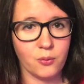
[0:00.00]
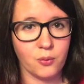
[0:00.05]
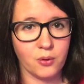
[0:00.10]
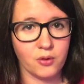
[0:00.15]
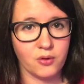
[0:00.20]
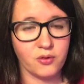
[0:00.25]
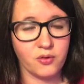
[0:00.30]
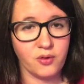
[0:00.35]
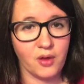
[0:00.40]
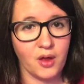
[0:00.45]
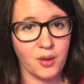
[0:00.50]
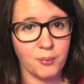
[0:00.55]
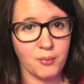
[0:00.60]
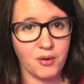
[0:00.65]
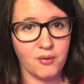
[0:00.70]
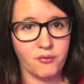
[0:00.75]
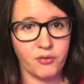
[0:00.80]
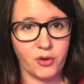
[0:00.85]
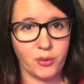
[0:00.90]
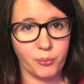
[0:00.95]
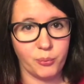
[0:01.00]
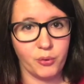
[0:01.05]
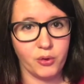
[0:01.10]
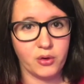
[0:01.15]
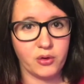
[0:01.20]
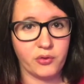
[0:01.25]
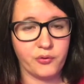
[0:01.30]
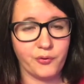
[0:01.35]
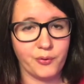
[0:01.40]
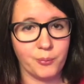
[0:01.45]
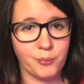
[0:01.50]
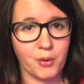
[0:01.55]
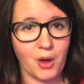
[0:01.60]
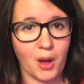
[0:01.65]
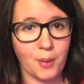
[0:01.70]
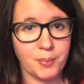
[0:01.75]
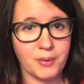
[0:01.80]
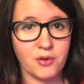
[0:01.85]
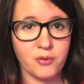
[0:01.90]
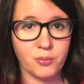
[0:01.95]
or some of their books from
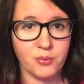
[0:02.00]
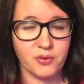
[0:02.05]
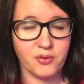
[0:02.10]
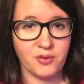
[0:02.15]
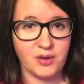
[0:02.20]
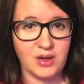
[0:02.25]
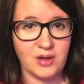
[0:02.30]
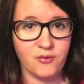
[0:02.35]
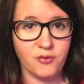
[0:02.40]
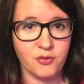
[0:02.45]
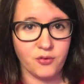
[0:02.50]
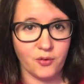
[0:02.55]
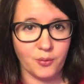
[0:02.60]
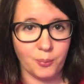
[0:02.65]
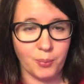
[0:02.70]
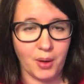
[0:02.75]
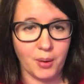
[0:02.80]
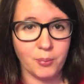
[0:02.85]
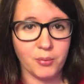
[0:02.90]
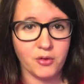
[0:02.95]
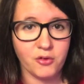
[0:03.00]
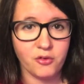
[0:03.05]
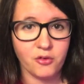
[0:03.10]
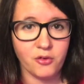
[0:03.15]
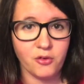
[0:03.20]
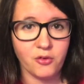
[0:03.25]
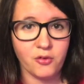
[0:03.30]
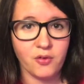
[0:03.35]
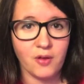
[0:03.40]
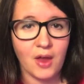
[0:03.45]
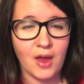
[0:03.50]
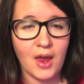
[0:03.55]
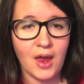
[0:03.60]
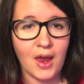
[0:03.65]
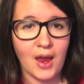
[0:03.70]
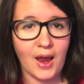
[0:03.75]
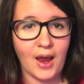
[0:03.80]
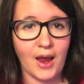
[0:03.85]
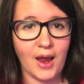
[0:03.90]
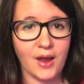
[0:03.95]
copies received from publishers,
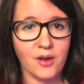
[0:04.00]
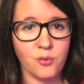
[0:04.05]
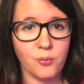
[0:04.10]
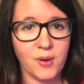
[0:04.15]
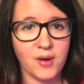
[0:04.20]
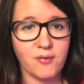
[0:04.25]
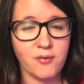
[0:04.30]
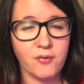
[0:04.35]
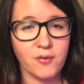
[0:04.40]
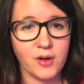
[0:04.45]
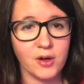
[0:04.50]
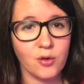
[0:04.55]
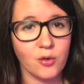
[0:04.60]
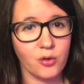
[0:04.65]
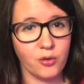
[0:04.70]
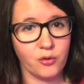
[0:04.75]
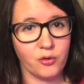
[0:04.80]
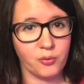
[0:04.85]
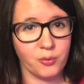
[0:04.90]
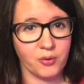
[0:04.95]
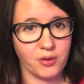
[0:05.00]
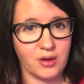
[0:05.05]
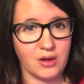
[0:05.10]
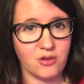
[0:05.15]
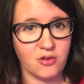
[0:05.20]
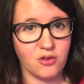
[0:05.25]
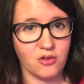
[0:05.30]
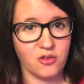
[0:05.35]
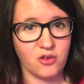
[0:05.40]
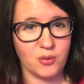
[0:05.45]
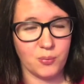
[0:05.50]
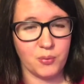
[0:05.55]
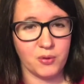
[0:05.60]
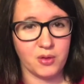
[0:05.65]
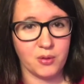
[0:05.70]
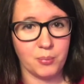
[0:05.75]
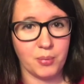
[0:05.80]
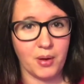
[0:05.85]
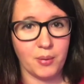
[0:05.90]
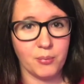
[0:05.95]
and we have a very close relationship
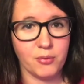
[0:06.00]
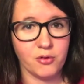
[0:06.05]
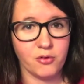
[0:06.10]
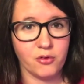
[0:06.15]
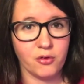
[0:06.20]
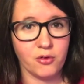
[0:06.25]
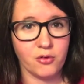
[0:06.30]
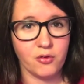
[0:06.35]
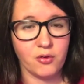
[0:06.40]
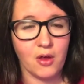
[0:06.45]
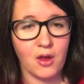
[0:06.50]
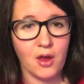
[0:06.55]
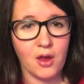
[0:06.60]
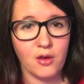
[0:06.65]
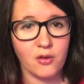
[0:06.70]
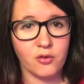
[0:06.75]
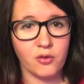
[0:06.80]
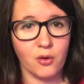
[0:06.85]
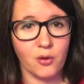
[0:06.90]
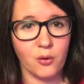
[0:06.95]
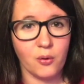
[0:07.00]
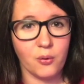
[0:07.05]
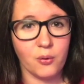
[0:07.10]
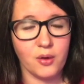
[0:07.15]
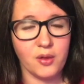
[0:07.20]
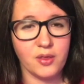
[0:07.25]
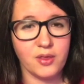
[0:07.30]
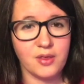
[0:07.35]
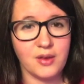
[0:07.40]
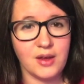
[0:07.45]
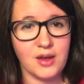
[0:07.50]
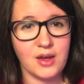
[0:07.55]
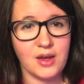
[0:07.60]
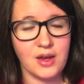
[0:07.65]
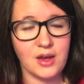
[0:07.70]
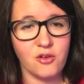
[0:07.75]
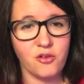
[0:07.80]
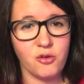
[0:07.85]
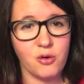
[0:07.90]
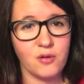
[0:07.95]
with the publishers. So
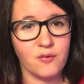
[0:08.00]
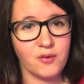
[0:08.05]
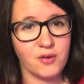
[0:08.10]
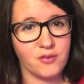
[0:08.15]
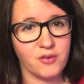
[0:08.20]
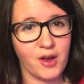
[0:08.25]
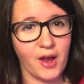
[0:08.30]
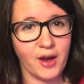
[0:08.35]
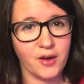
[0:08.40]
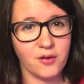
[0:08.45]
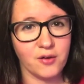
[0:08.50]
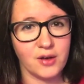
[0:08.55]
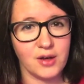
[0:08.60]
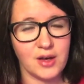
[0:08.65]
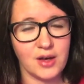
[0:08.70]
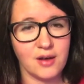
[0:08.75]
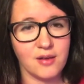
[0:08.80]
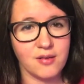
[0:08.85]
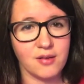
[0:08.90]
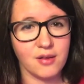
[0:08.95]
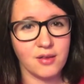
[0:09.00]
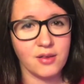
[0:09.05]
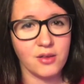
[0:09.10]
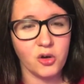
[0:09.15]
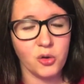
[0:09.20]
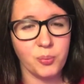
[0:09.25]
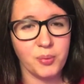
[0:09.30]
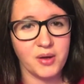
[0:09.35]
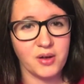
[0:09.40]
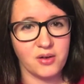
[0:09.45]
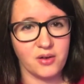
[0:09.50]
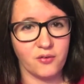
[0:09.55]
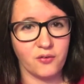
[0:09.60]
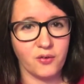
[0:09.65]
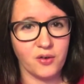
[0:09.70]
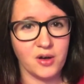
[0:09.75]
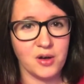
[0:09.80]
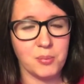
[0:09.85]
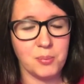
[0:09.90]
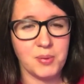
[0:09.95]
the issue of integrity is a little bit
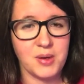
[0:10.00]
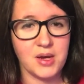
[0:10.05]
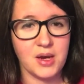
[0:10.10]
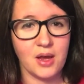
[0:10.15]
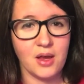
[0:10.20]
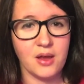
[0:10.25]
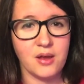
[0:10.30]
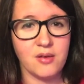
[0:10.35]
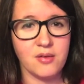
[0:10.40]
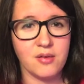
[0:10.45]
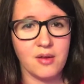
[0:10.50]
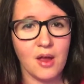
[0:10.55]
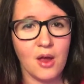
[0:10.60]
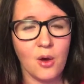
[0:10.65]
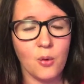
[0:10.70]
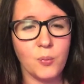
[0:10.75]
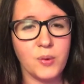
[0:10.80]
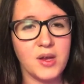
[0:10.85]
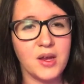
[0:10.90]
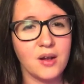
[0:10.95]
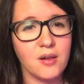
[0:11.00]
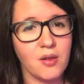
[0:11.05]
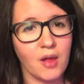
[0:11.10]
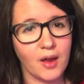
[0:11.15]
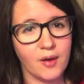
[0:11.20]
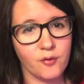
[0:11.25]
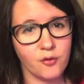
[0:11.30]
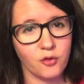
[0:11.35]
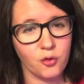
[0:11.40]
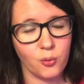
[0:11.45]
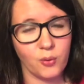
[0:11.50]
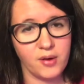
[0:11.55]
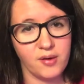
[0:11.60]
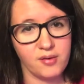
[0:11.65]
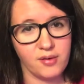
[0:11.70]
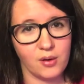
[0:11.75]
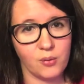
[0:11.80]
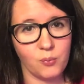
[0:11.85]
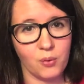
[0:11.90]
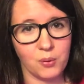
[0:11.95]
different because we get a lot of
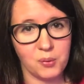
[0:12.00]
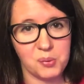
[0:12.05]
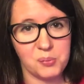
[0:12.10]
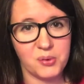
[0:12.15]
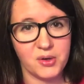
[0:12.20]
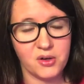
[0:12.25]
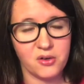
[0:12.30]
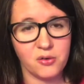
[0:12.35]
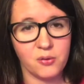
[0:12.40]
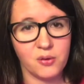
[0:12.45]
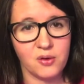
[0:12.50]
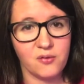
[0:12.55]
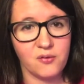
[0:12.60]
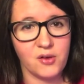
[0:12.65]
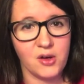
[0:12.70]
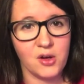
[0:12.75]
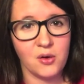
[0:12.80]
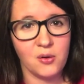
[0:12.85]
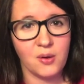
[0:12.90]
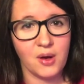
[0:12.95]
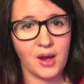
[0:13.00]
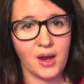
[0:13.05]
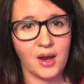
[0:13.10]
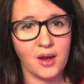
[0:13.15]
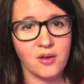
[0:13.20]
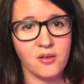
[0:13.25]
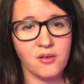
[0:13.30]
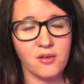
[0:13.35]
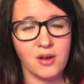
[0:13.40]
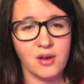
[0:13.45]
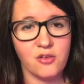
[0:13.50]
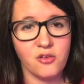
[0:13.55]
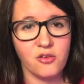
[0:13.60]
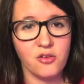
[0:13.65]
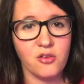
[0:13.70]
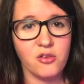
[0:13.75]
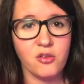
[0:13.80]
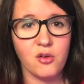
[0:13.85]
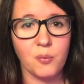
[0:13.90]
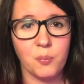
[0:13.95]
choice in what we pick to review, and it's
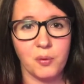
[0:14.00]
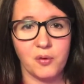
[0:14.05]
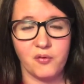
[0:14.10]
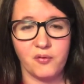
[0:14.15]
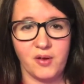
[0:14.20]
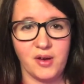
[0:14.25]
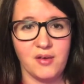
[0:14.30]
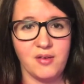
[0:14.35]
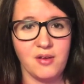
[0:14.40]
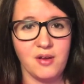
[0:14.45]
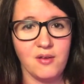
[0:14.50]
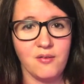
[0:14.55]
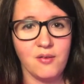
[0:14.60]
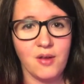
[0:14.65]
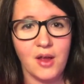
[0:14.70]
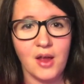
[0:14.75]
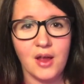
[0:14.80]
just so pervasive